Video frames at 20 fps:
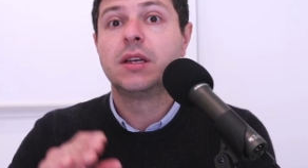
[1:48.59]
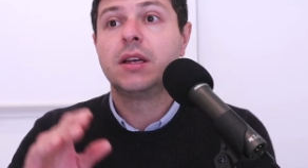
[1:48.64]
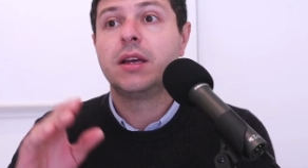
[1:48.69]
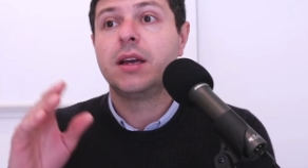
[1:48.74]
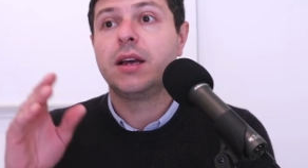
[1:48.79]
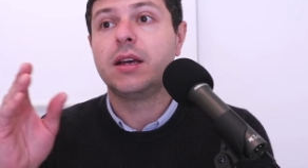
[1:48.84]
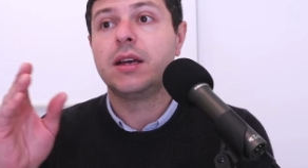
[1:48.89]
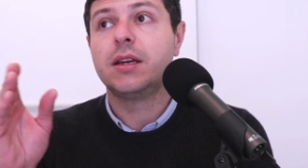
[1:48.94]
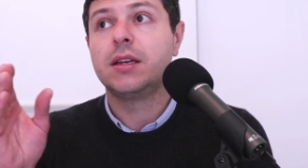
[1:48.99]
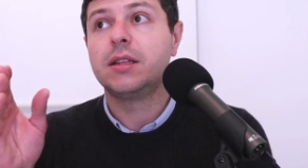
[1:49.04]

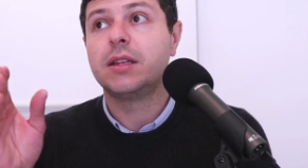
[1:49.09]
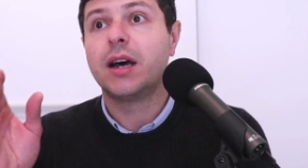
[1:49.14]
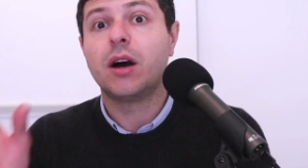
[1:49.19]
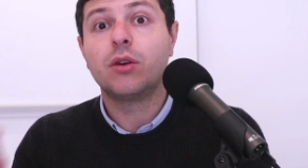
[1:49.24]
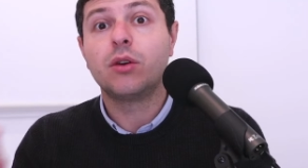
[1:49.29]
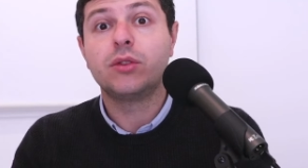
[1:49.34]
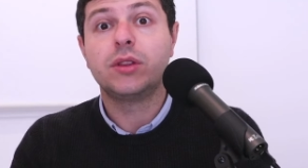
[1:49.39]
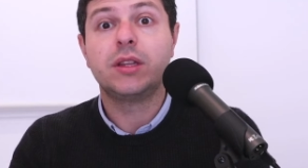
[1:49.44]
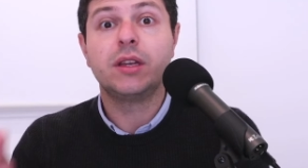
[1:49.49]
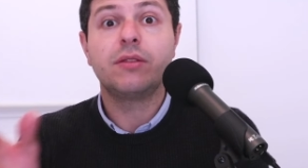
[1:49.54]
and how
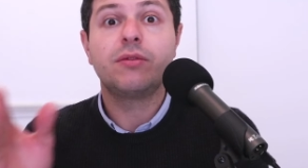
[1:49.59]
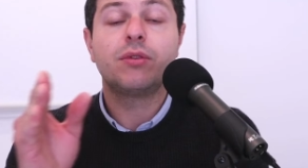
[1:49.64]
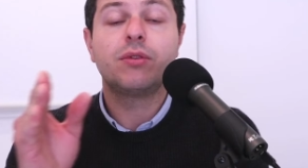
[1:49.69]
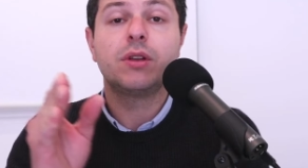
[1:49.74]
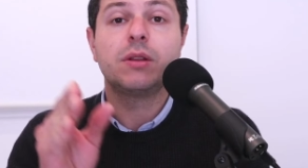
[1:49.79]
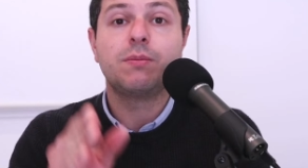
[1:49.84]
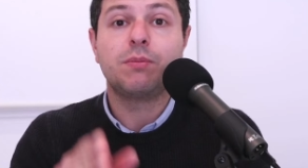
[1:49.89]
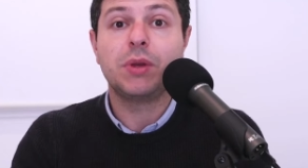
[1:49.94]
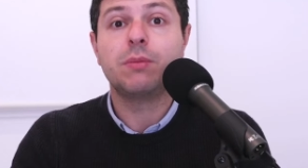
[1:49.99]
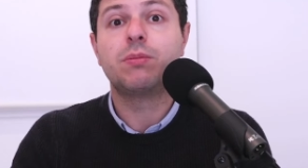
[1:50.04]

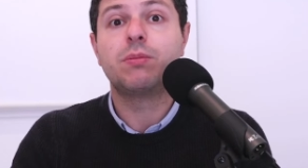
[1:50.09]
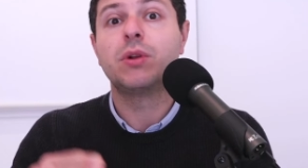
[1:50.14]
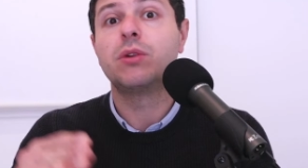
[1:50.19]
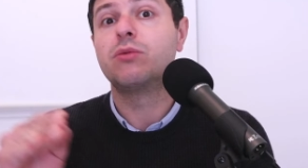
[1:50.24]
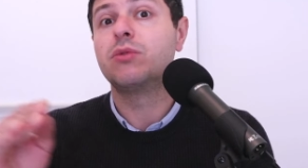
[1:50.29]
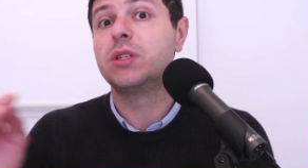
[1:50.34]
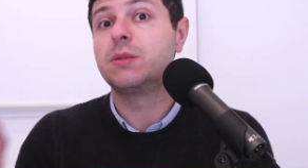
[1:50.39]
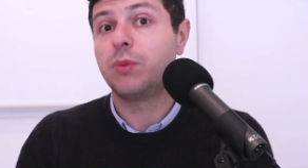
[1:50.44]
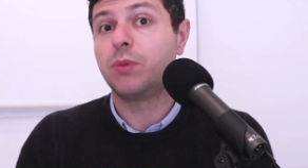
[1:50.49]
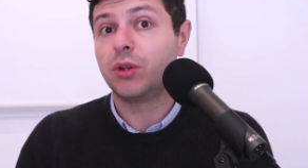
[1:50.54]
different people
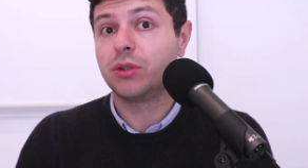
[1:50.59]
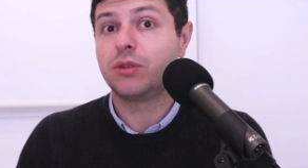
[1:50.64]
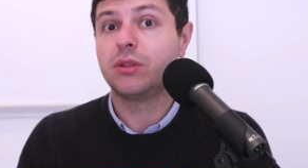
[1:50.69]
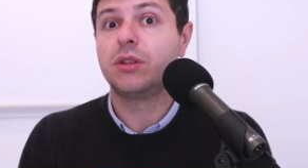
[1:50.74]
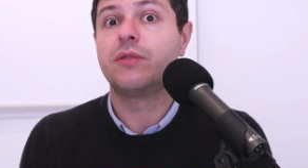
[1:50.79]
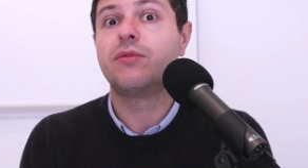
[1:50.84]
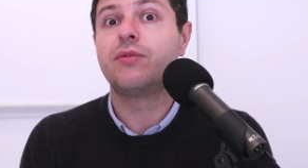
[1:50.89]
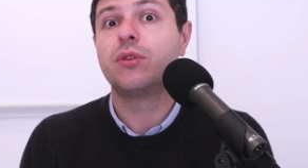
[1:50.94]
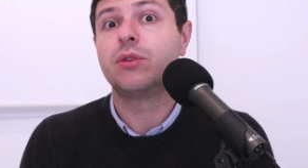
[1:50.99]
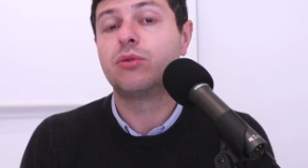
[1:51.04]
respond to
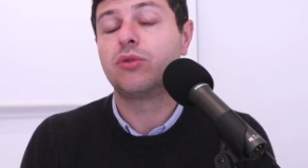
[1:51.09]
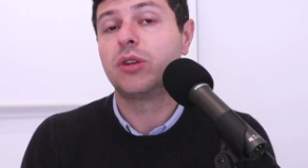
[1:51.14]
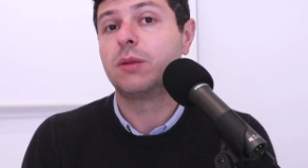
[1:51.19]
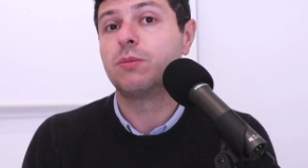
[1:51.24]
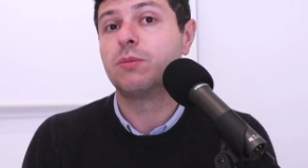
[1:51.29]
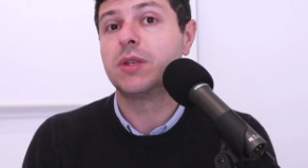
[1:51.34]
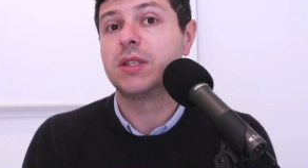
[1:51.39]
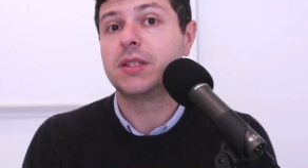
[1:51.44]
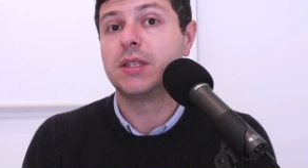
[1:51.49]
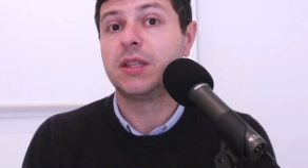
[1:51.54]
different
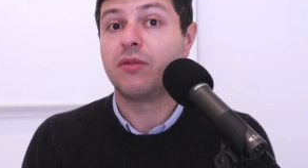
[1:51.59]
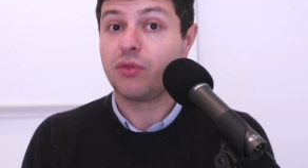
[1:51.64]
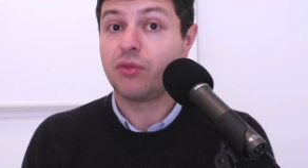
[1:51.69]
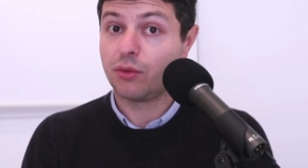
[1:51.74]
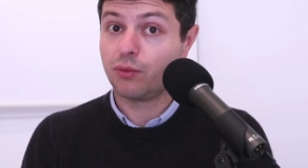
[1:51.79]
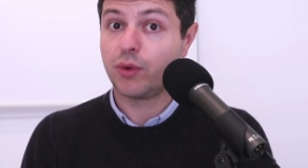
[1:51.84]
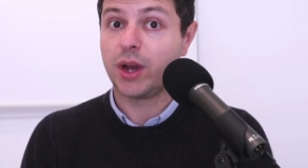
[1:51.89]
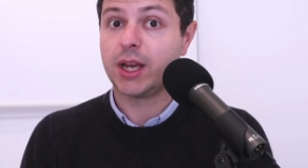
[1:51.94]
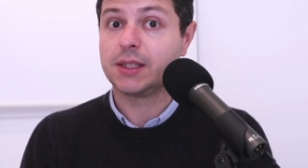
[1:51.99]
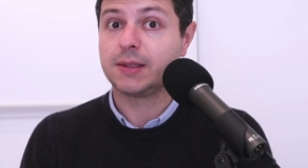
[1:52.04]
treatments in
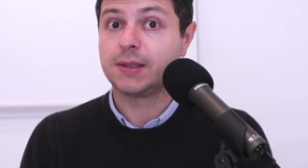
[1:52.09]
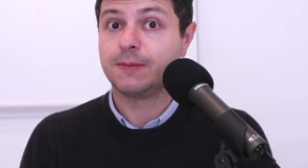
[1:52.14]
different ways.